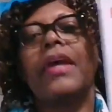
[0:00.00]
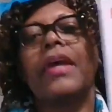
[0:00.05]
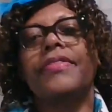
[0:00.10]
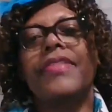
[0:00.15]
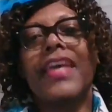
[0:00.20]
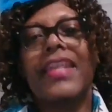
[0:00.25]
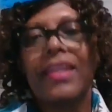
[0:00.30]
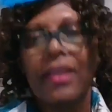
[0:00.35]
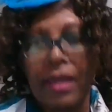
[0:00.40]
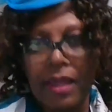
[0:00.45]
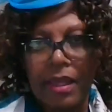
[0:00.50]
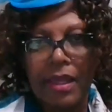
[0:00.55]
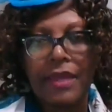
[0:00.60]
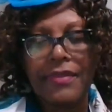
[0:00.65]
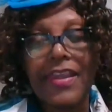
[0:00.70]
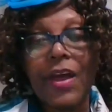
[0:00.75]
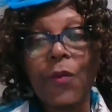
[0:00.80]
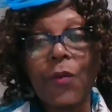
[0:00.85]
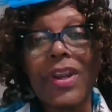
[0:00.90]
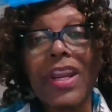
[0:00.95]
Then
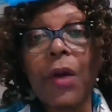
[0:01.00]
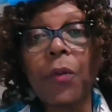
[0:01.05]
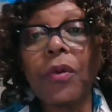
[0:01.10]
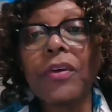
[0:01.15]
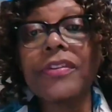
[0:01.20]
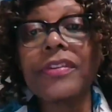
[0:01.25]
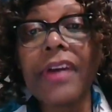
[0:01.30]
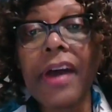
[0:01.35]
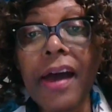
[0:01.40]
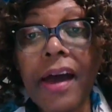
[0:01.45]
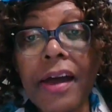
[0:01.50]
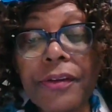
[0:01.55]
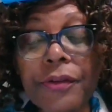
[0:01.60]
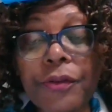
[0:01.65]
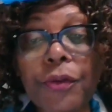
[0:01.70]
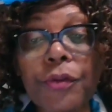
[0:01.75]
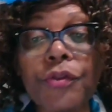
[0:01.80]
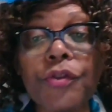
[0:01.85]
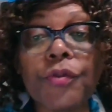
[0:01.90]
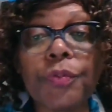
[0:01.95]
when I was asked
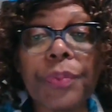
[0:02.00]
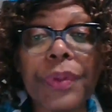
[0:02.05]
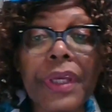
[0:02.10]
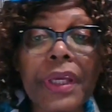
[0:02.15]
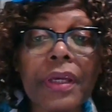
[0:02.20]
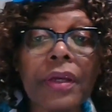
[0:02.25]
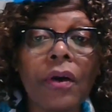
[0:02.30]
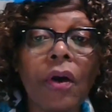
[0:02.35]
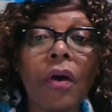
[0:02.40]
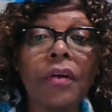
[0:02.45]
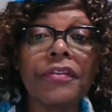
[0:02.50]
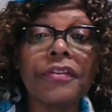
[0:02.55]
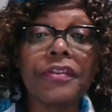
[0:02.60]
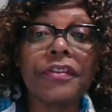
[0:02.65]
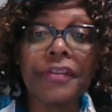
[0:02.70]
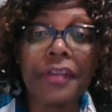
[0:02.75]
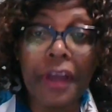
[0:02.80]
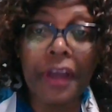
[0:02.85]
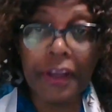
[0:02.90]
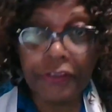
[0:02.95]
to speak on
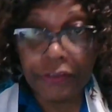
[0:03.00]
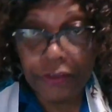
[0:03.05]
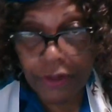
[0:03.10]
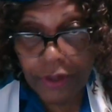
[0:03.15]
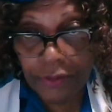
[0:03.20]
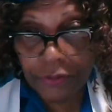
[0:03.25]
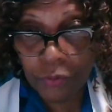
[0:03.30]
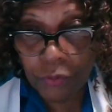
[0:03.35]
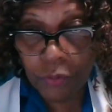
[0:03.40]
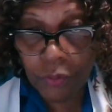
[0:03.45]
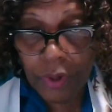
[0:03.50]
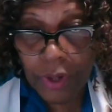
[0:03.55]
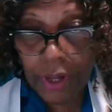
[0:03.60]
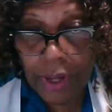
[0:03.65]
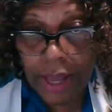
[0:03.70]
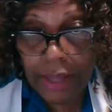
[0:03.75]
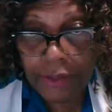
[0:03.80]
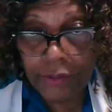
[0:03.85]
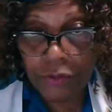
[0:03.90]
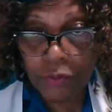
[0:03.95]
stage
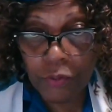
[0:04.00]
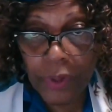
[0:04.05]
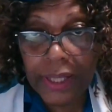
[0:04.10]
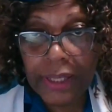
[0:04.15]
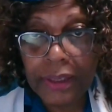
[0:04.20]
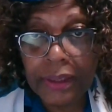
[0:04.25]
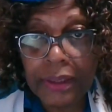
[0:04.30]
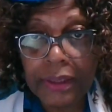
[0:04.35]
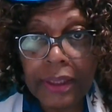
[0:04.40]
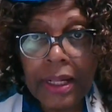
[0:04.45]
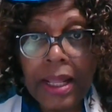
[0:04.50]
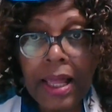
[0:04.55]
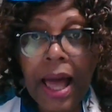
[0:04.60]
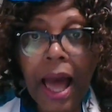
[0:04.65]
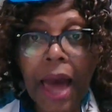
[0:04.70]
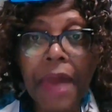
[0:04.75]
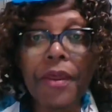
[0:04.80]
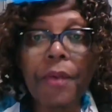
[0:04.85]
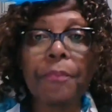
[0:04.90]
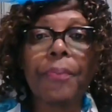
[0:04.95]
as well,
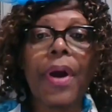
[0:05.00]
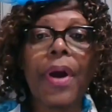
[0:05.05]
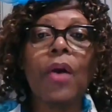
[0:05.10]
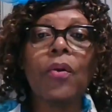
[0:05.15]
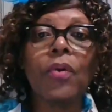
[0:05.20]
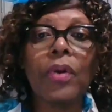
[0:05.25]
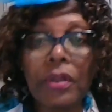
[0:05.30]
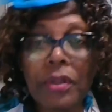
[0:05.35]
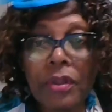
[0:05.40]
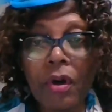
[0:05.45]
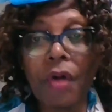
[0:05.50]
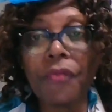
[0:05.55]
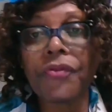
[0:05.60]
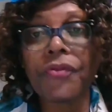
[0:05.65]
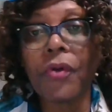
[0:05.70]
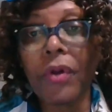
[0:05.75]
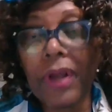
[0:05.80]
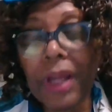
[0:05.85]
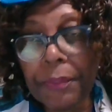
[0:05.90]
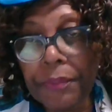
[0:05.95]
at the Power of
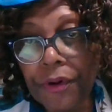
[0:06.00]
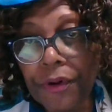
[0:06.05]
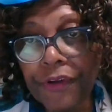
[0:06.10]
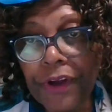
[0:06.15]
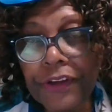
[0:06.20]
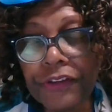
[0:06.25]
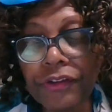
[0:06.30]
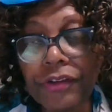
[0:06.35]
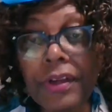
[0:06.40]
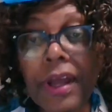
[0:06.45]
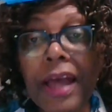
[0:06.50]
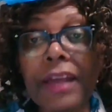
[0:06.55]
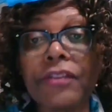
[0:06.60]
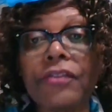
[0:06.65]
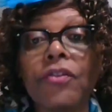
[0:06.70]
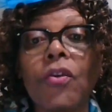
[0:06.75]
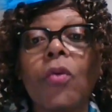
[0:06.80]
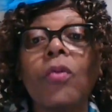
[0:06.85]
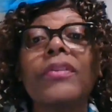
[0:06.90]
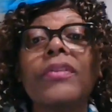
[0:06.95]
Collaboration, I
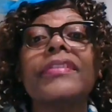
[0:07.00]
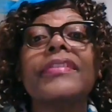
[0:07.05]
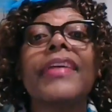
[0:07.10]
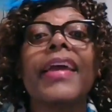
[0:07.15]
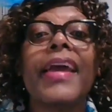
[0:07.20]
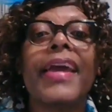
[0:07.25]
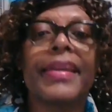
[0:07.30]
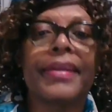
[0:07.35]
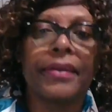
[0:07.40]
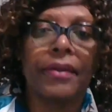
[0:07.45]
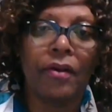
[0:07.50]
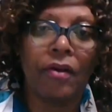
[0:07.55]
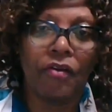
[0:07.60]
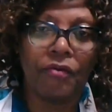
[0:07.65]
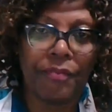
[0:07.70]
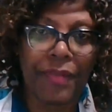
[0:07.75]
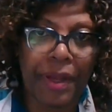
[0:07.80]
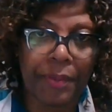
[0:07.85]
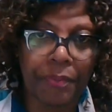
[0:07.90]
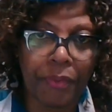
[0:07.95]
sold 10
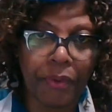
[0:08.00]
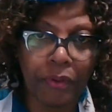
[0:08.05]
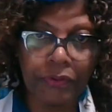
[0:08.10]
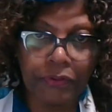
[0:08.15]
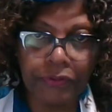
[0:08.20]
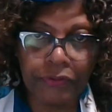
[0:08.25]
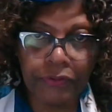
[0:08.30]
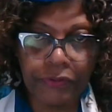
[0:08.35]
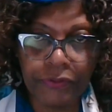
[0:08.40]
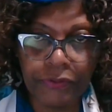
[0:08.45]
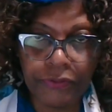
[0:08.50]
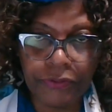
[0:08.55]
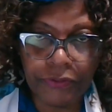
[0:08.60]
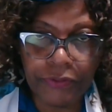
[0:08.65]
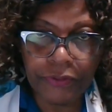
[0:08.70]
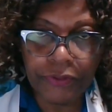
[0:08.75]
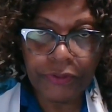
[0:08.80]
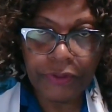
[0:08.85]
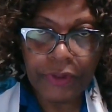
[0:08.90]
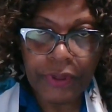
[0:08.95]
of my books.
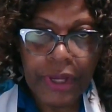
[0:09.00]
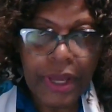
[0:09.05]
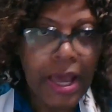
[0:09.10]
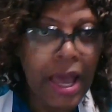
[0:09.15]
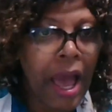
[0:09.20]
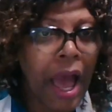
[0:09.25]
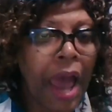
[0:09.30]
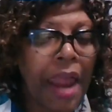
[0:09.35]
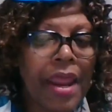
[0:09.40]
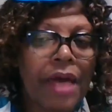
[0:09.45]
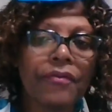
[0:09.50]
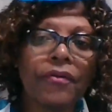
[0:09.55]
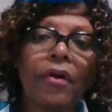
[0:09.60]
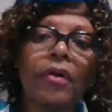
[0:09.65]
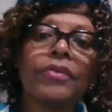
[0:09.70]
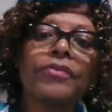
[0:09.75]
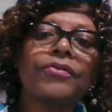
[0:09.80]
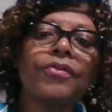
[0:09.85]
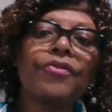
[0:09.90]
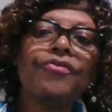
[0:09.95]
And I've
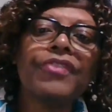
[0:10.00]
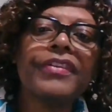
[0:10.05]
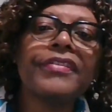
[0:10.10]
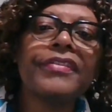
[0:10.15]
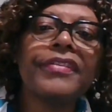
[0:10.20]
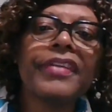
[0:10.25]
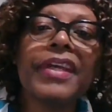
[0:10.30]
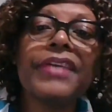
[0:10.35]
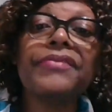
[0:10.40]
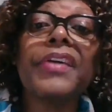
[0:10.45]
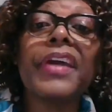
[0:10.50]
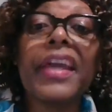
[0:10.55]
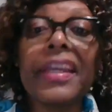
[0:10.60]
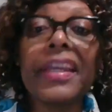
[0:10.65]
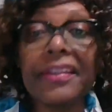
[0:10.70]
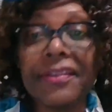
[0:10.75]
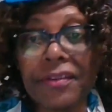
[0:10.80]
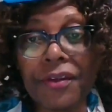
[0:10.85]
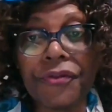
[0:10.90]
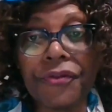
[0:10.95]
also received
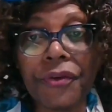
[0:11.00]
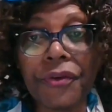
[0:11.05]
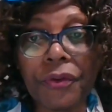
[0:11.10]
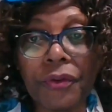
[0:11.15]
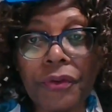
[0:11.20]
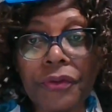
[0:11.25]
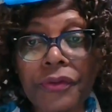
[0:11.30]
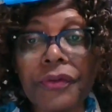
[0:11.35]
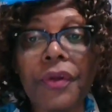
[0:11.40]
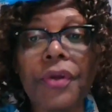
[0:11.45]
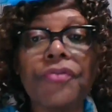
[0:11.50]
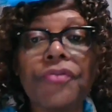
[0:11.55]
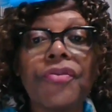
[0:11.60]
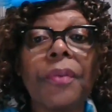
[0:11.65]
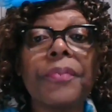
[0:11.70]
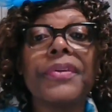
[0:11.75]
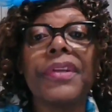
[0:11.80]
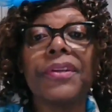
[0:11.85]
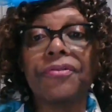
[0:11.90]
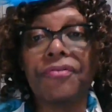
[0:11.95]
interviews
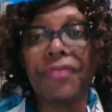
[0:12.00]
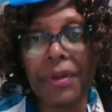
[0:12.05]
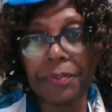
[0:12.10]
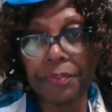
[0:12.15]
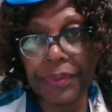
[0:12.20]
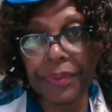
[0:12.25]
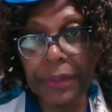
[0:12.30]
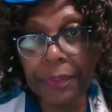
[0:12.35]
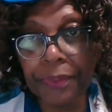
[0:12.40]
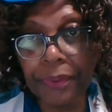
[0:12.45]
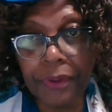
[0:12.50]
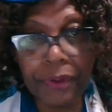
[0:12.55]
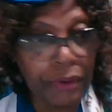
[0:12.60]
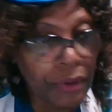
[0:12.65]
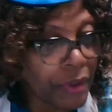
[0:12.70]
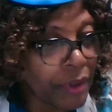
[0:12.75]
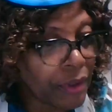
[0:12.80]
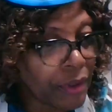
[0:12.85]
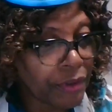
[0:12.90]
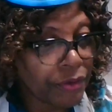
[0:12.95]
from different people
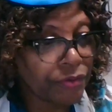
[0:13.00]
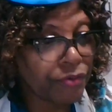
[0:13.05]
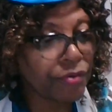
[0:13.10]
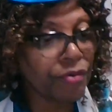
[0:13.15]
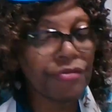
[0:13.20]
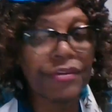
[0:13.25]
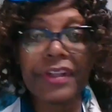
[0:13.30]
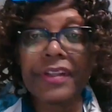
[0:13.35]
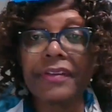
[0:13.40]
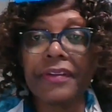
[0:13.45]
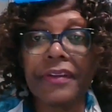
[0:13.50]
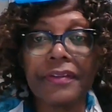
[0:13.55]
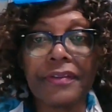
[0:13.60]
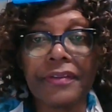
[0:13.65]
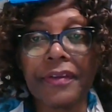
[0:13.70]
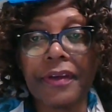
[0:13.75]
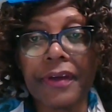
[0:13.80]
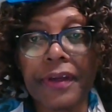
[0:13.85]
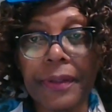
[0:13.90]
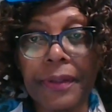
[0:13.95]
during this
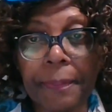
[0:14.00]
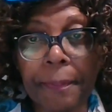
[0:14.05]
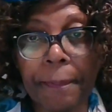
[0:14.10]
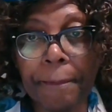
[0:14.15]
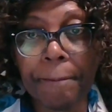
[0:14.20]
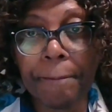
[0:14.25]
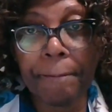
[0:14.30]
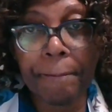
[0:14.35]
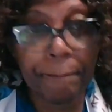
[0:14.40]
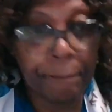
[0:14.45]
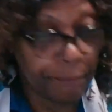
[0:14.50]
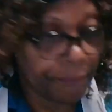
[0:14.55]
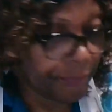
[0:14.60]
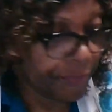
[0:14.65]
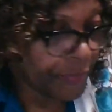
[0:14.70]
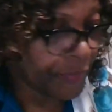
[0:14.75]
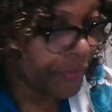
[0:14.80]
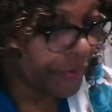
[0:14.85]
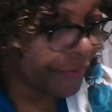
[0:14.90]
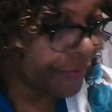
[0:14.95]
time.
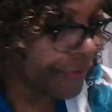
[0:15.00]
All